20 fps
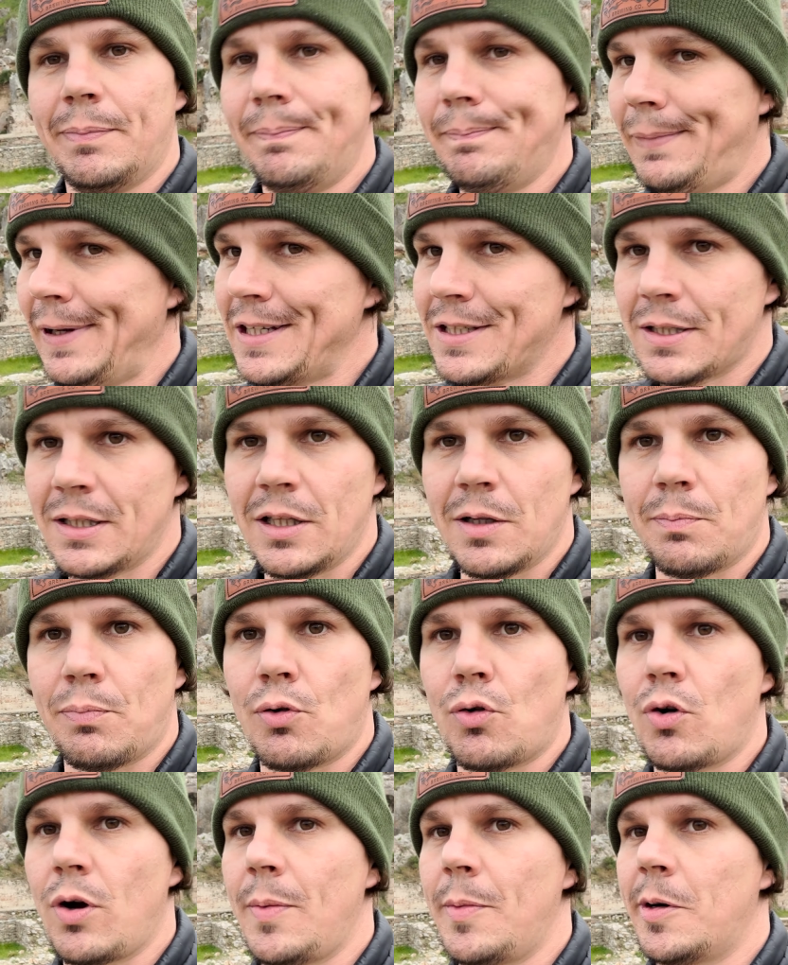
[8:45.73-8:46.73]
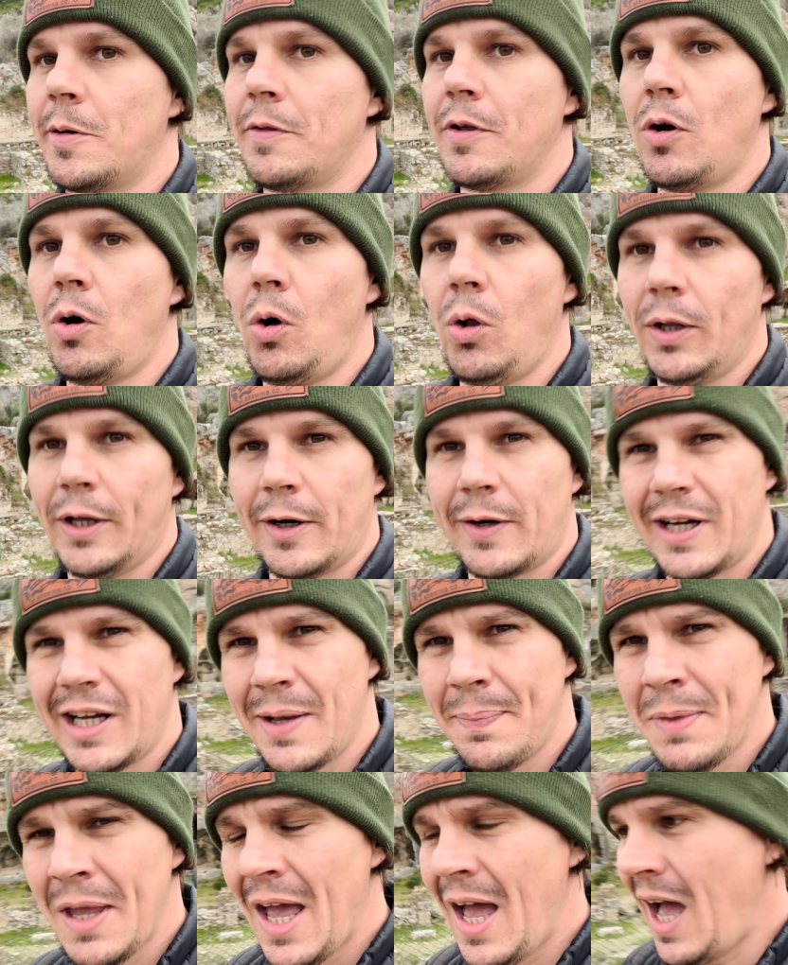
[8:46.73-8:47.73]
Basically the perimeter of the whole
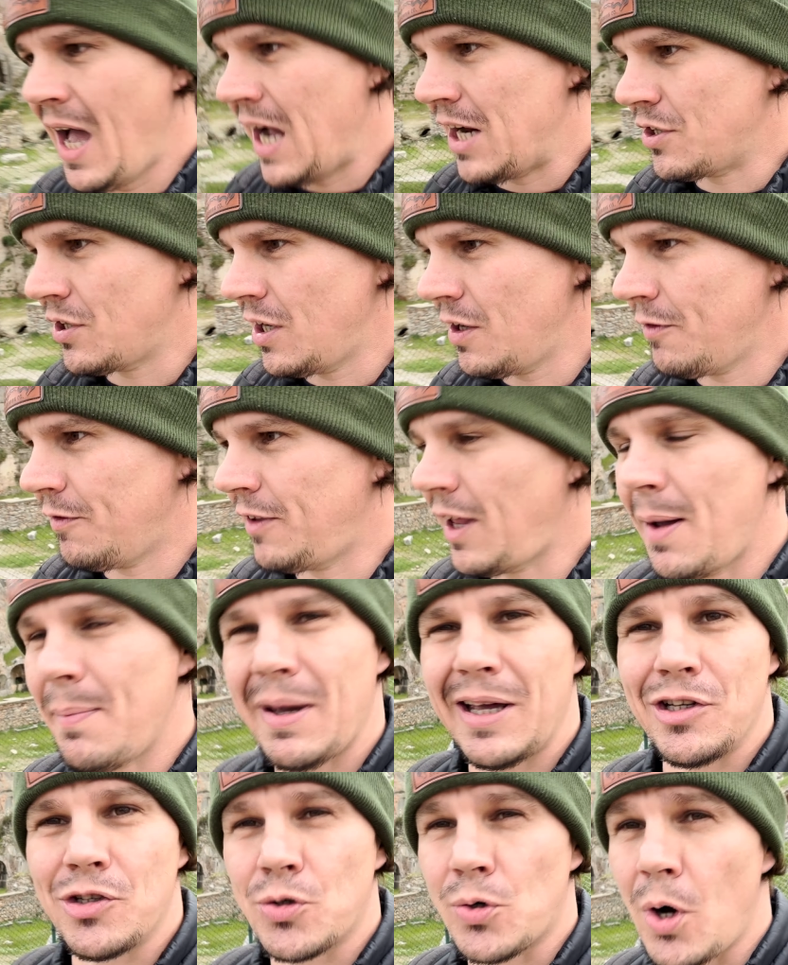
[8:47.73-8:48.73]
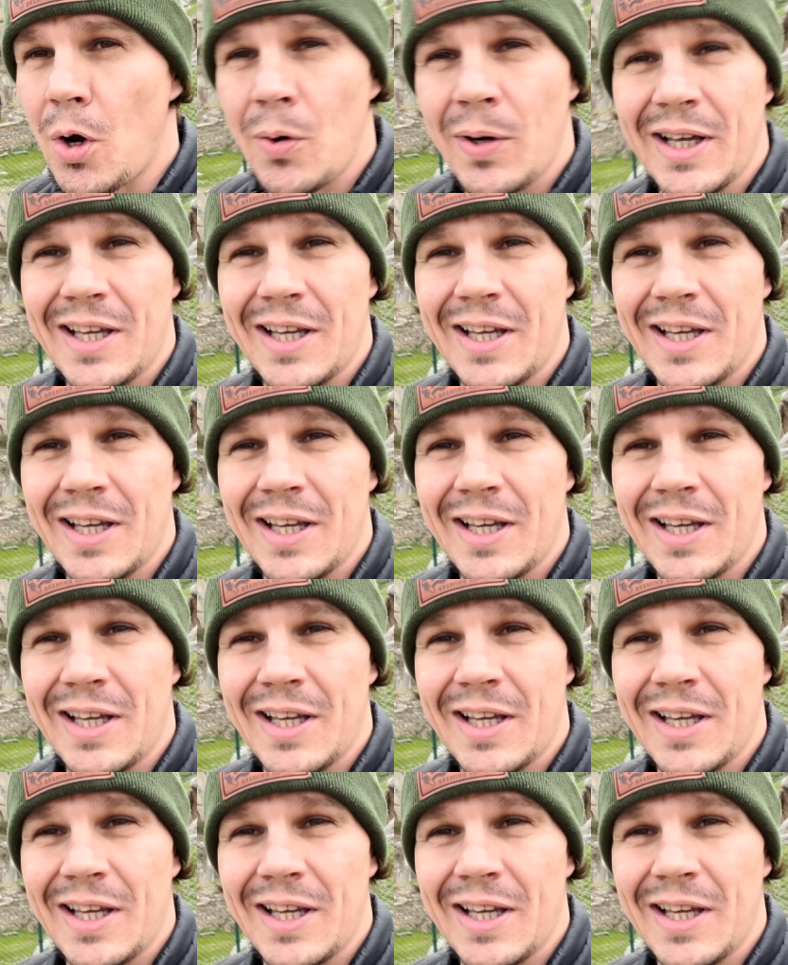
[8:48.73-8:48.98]
area. I tried to fly my drone.